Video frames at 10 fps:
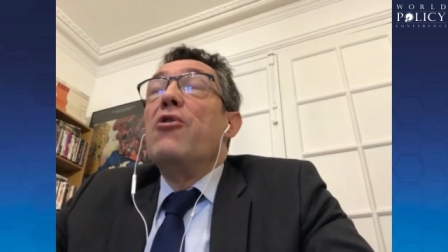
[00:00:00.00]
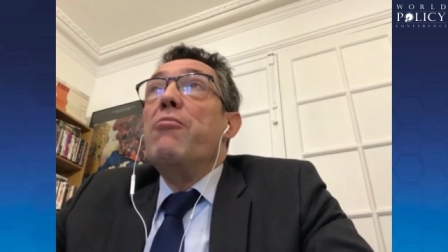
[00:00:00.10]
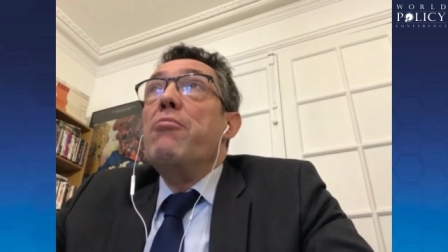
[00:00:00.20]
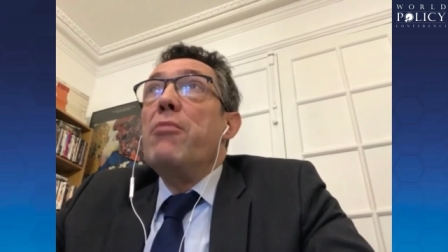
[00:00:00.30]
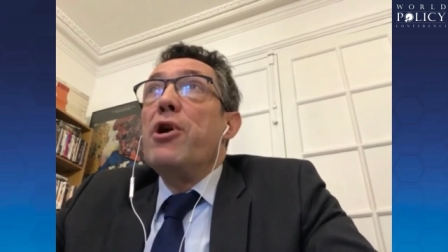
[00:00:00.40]

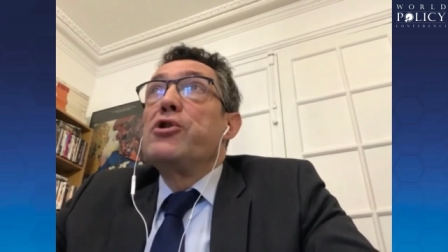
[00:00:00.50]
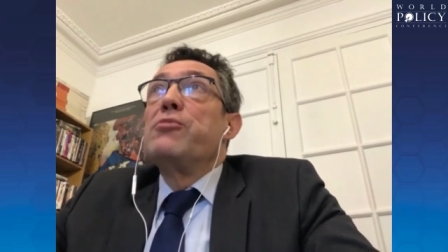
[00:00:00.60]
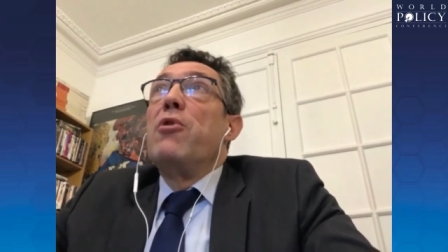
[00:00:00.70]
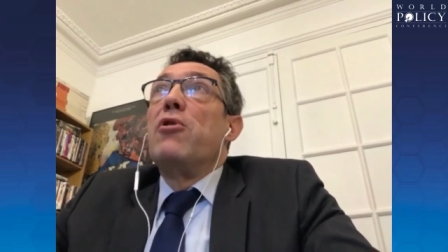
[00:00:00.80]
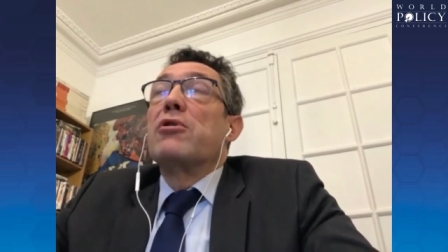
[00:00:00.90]

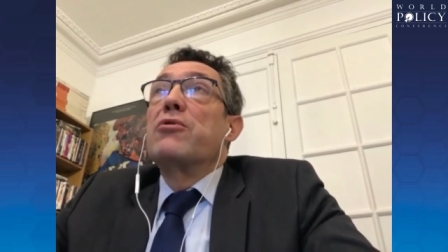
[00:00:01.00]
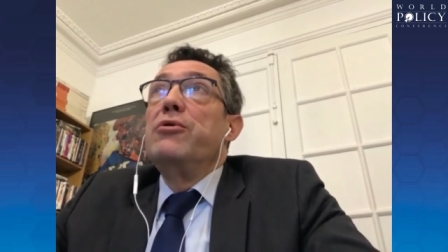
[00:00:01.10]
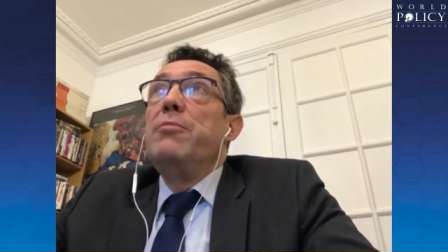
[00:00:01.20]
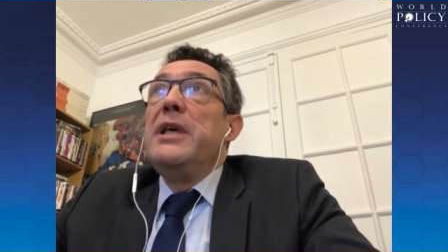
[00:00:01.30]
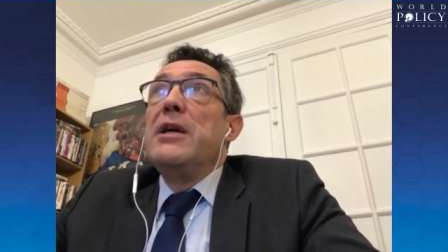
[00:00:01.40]
much more
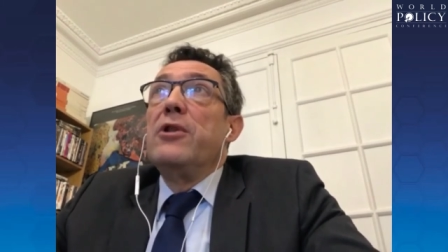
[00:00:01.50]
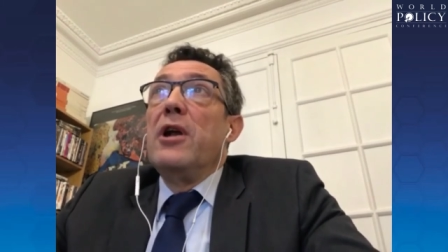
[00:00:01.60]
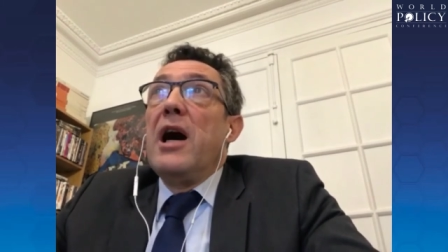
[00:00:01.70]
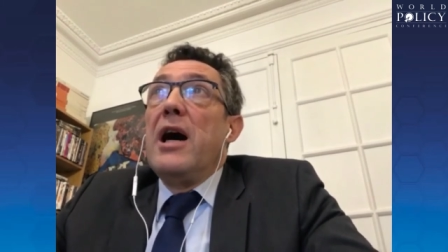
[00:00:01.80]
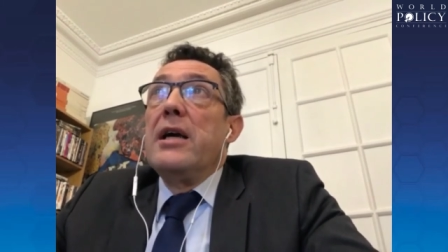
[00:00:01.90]
could be
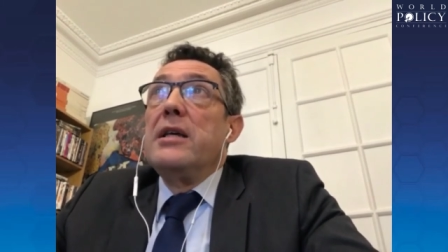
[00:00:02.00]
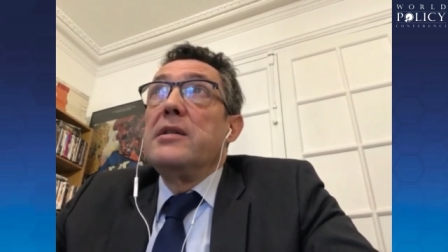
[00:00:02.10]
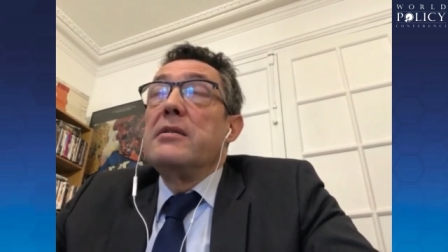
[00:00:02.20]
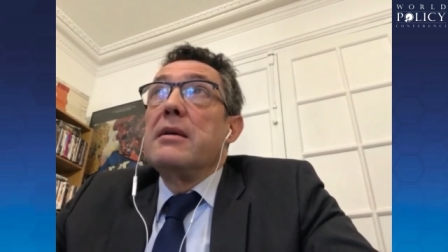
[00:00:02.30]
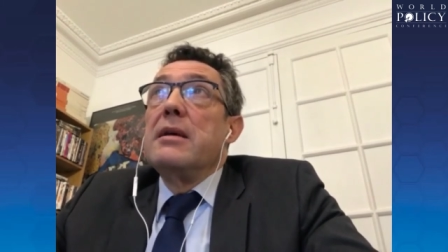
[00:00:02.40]

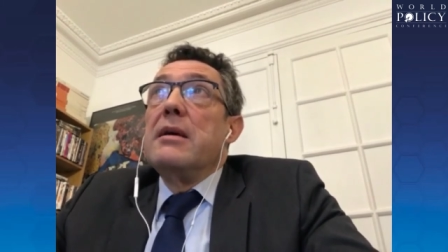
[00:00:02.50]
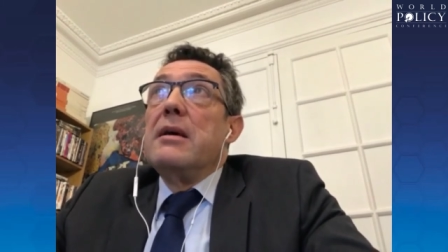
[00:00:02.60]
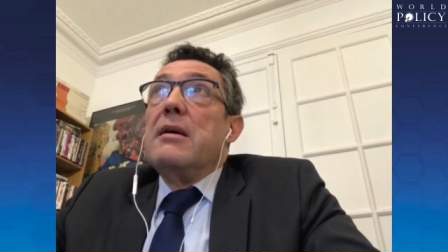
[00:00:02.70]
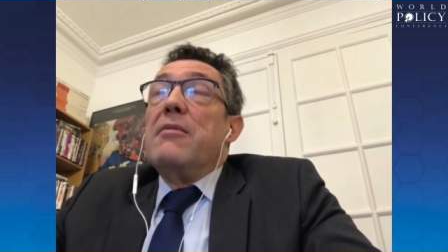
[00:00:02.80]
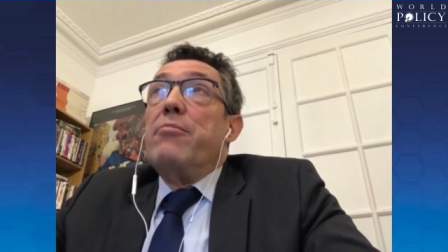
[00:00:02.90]
analyzed,
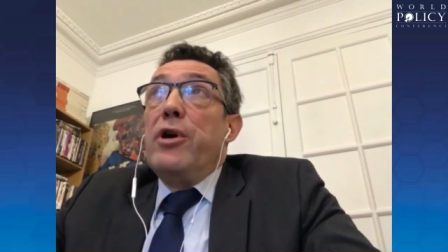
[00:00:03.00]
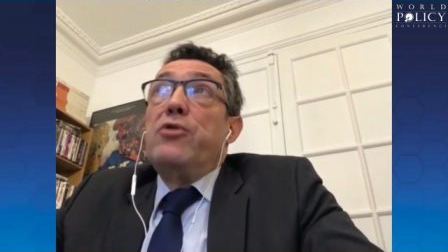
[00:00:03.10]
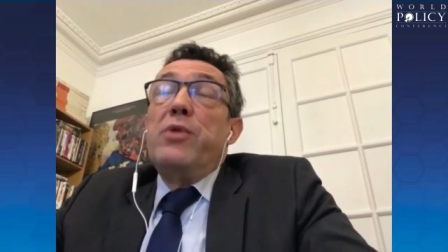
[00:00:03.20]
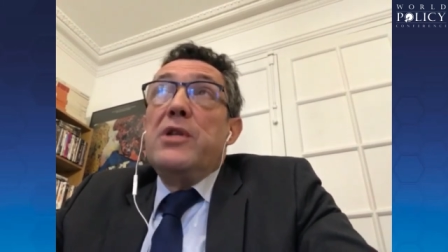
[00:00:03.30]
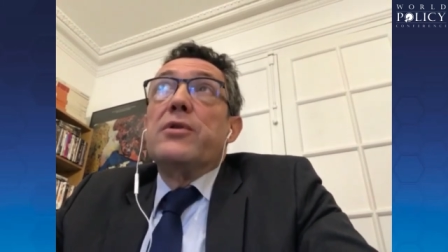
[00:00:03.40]

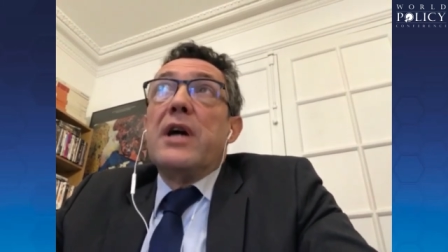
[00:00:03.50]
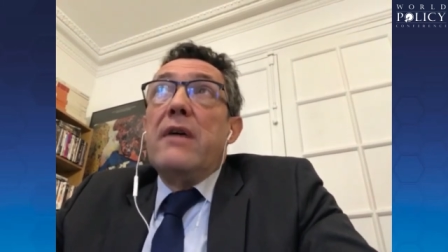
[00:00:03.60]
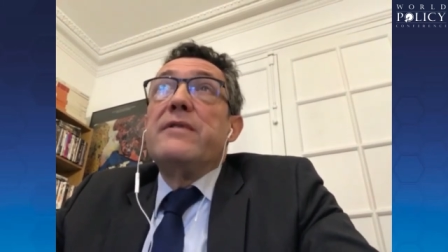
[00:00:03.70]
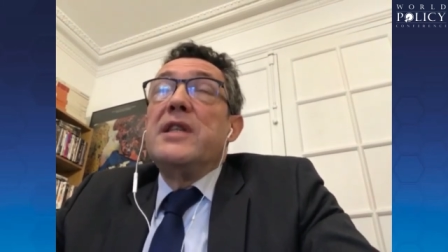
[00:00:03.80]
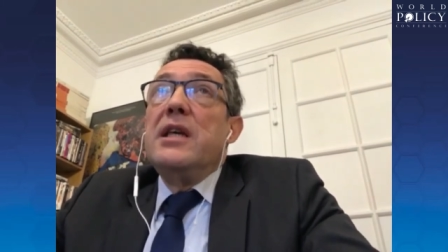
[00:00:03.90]
but we don't
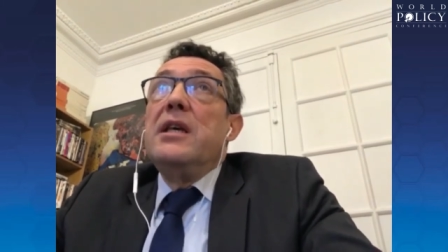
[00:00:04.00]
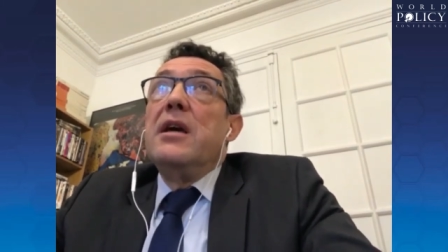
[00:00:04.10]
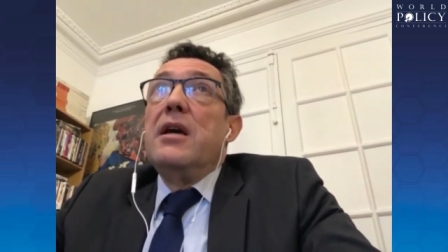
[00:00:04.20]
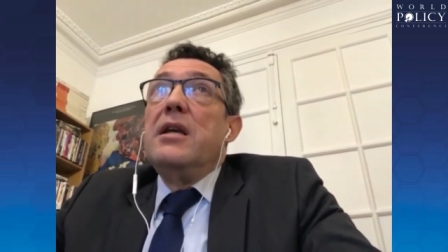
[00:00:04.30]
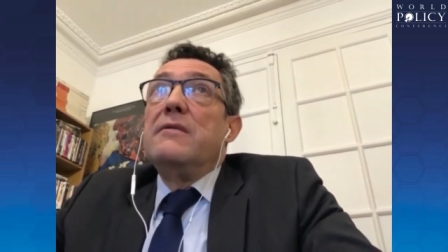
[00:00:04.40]
have
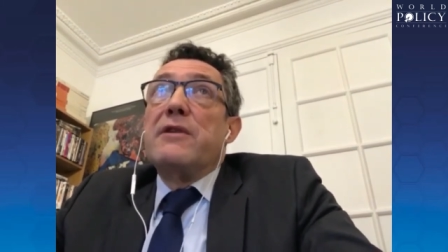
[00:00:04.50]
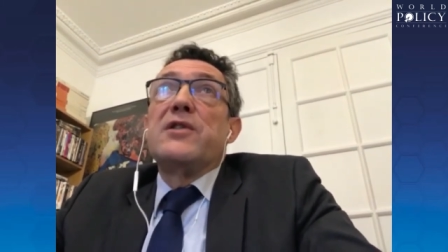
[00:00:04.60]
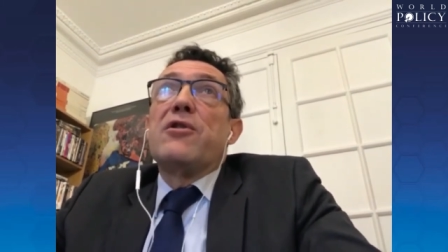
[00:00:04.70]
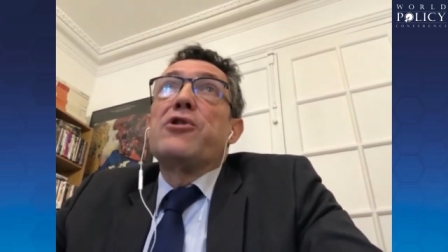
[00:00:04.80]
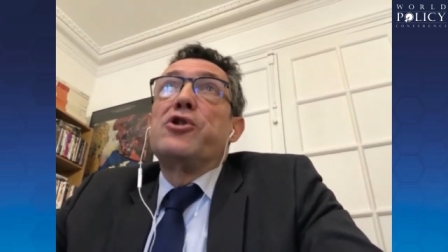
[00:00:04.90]
the
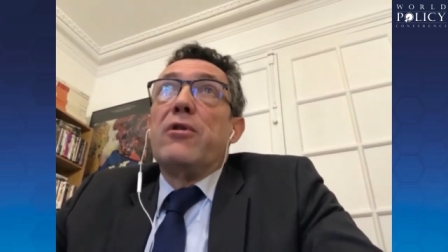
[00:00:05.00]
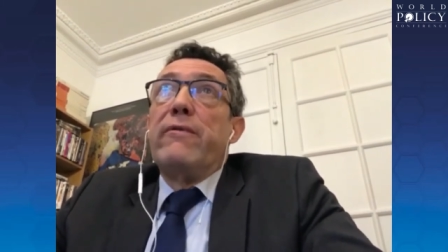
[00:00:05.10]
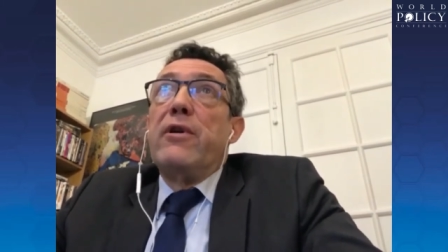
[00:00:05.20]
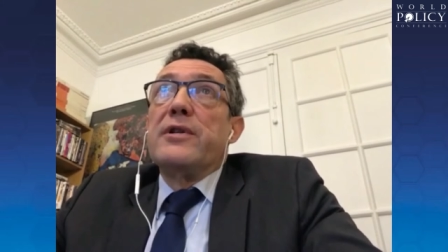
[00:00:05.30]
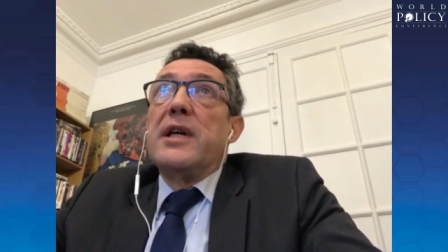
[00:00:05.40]

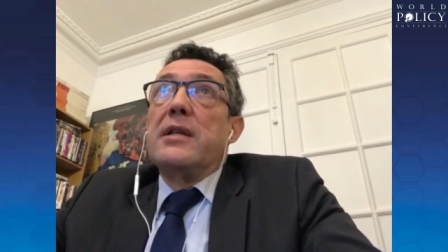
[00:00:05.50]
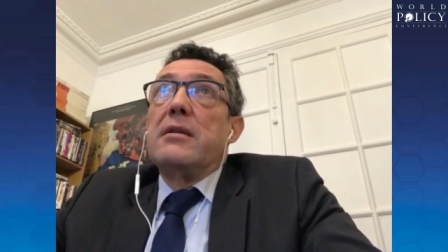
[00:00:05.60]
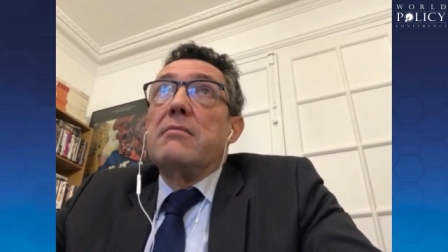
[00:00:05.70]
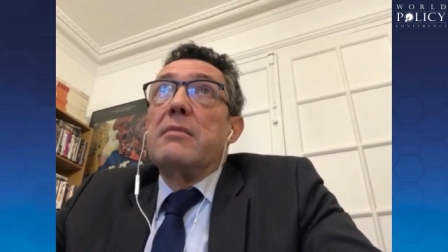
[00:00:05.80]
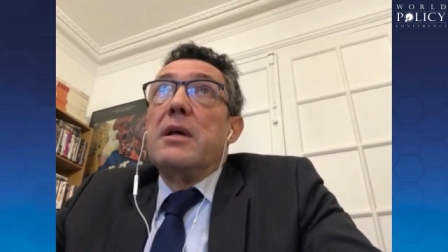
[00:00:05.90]
infrastructure for
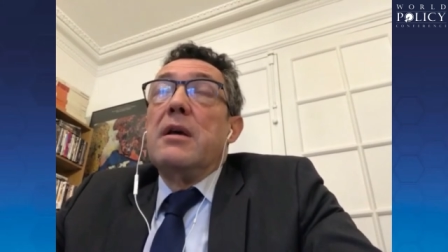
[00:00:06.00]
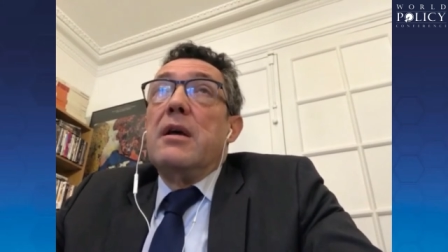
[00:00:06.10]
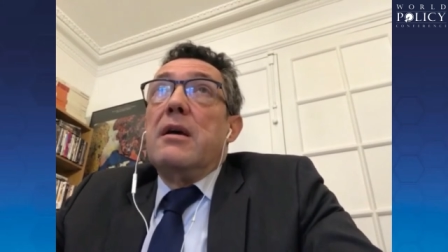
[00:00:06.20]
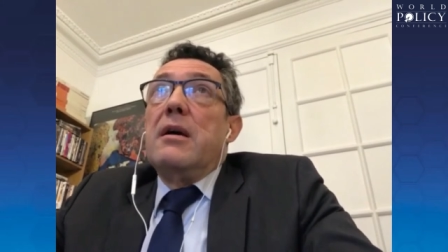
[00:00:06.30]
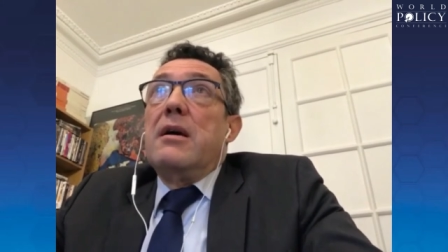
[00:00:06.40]

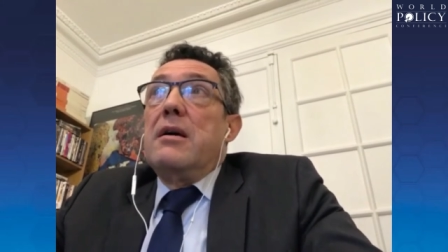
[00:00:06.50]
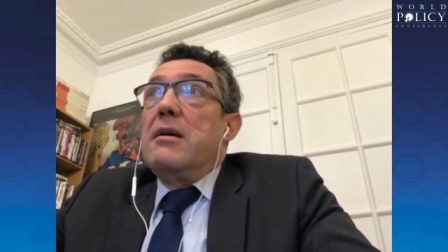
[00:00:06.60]
that.